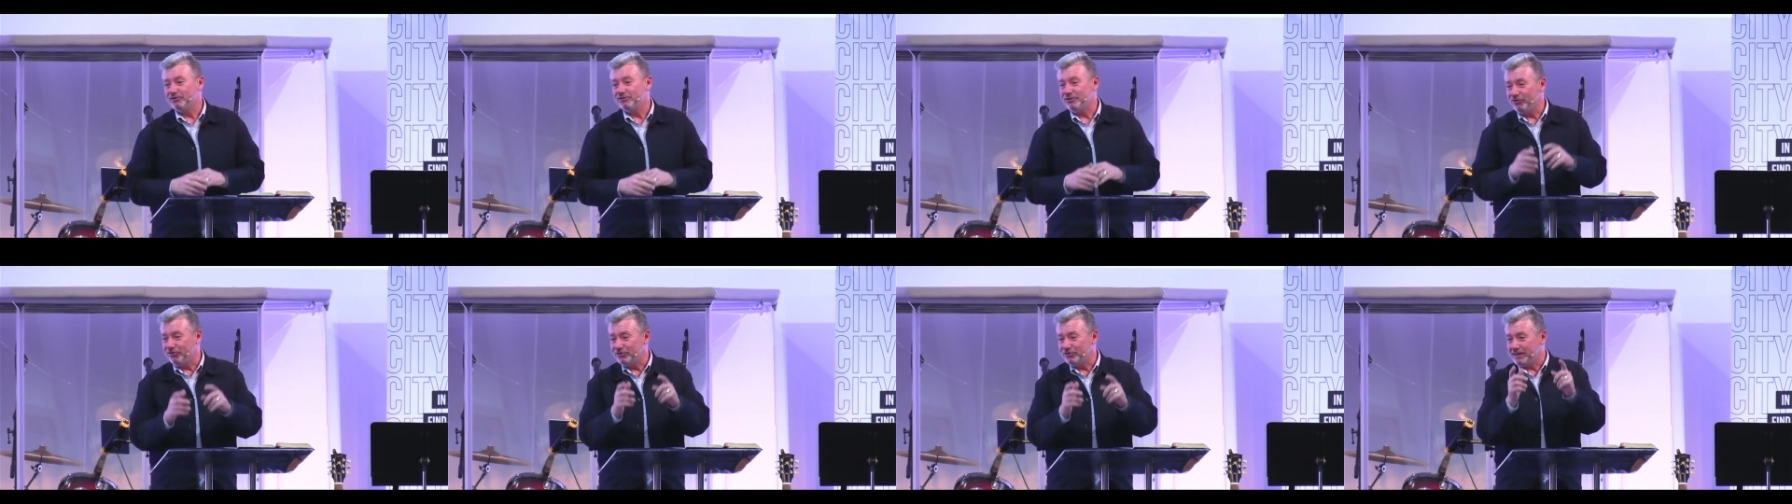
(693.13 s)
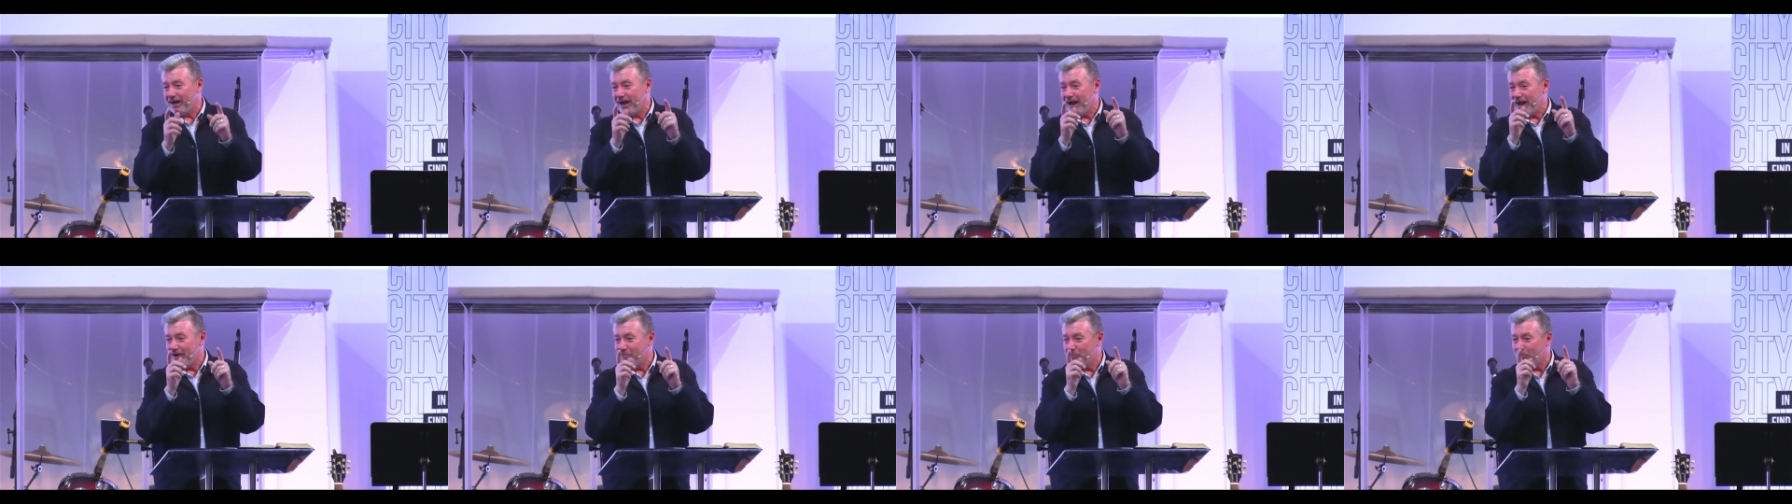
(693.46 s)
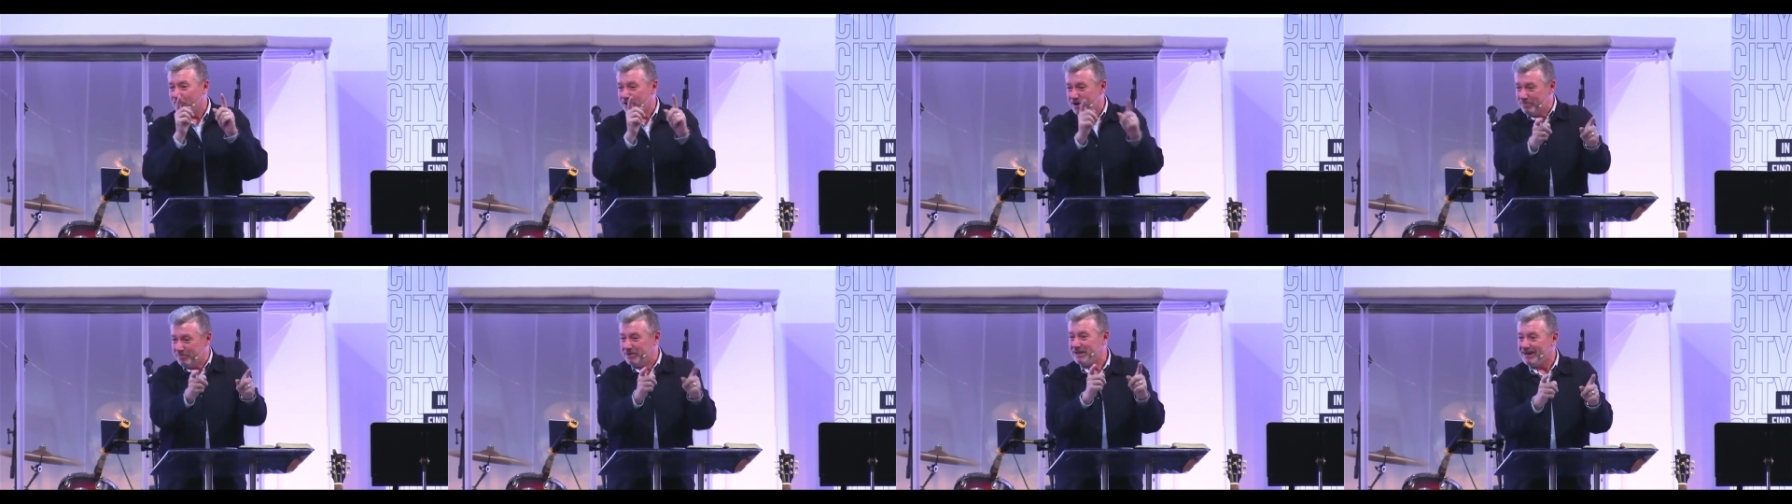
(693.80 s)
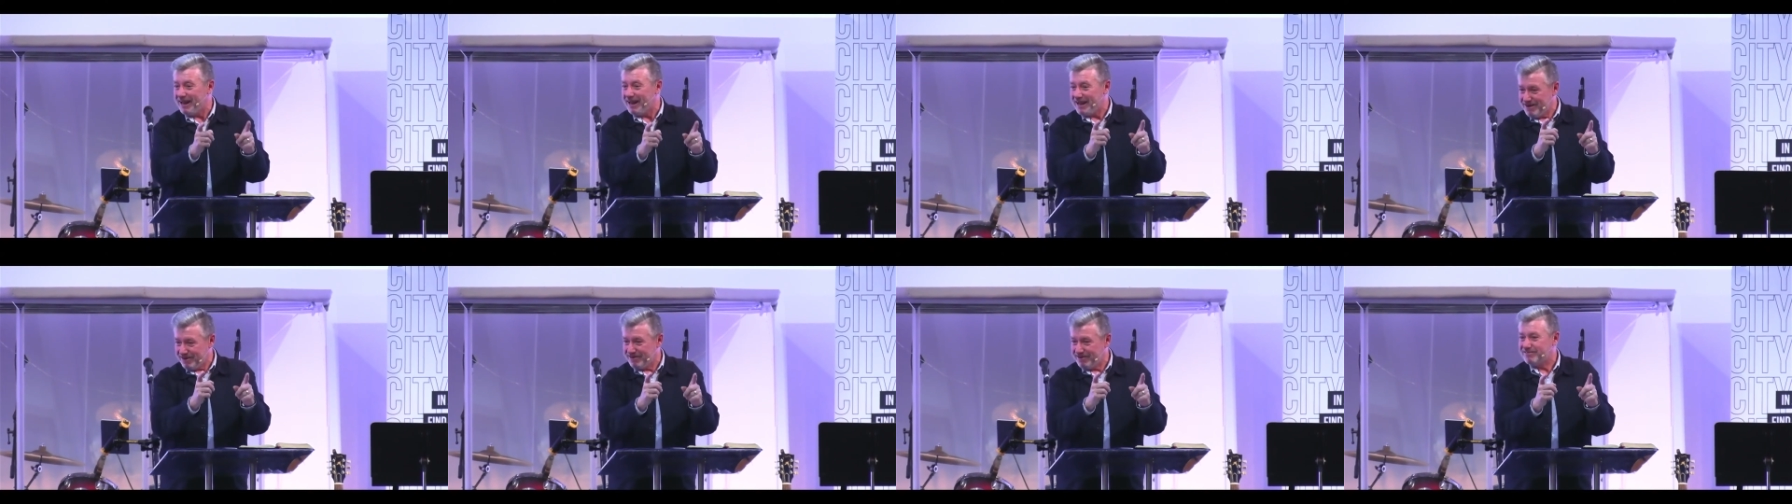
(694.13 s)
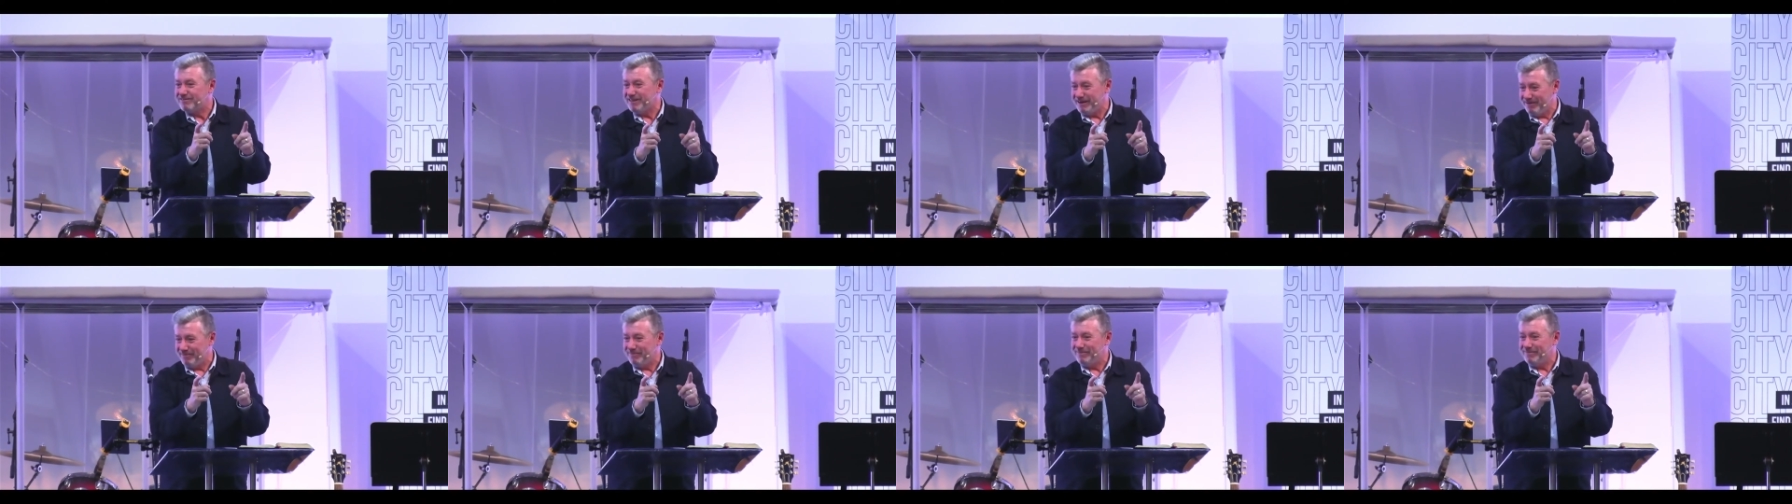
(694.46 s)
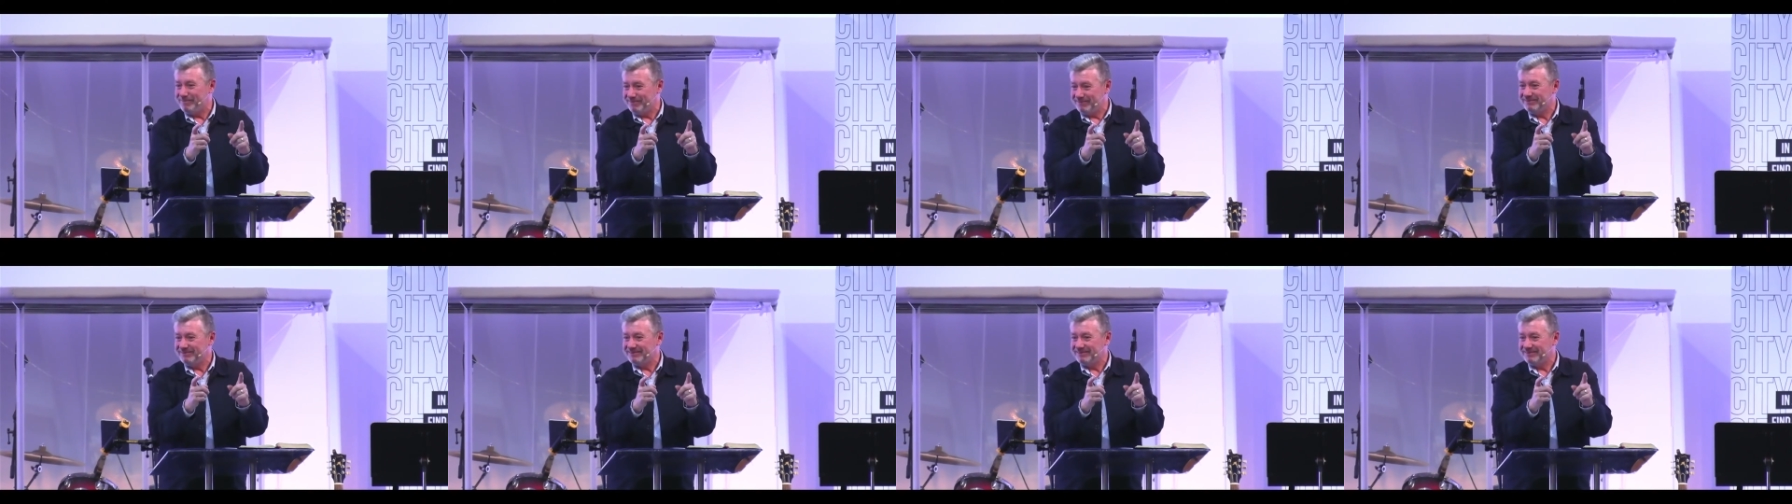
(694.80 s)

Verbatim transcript: Lord, I want to be like them.